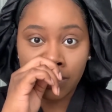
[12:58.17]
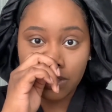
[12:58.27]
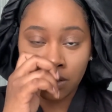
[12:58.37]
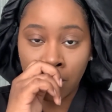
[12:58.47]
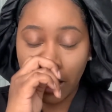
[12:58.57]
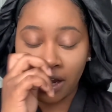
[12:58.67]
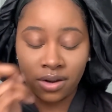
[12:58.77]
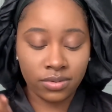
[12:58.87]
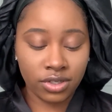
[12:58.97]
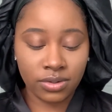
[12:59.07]
so
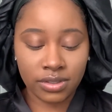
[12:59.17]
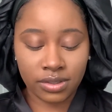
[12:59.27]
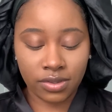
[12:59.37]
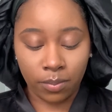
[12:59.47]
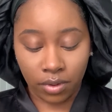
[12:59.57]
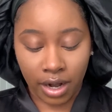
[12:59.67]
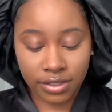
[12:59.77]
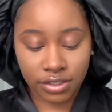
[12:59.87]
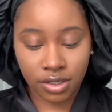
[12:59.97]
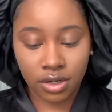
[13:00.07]
I'll use the
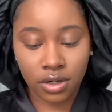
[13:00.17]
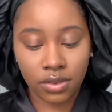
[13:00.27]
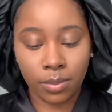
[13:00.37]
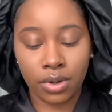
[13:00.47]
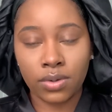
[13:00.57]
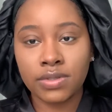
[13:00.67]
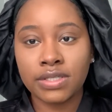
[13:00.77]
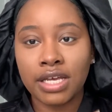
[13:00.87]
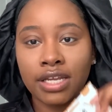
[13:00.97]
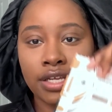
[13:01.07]
bronzer the
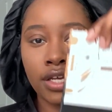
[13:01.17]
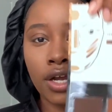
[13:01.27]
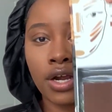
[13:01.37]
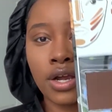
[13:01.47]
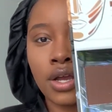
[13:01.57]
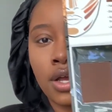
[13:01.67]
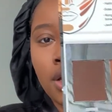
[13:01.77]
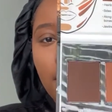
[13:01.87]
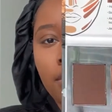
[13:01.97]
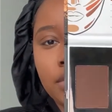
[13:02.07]
most in here,
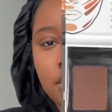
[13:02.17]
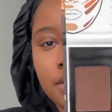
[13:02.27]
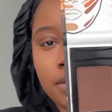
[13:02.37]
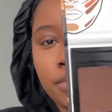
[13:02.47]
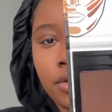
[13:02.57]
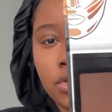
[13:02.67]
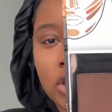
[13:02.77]
which is this middle